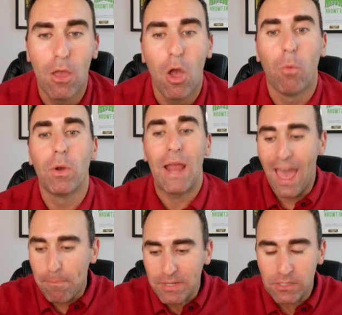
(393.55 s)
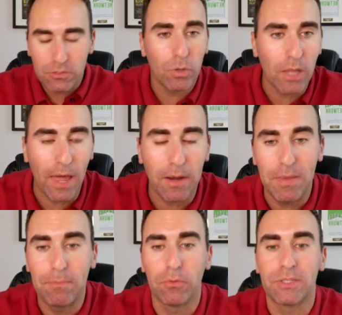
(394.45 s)
What happens to a lot of
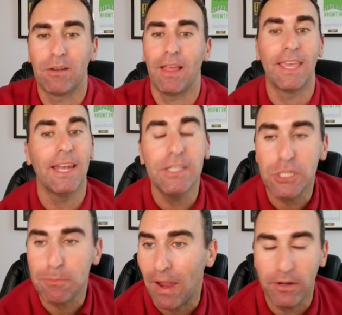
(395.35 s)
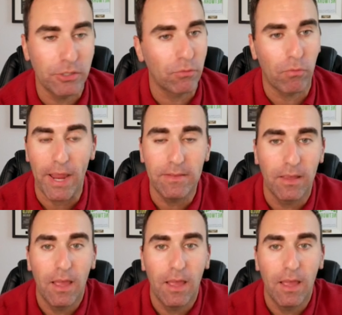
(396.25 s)
people is they're like, get inspired to write.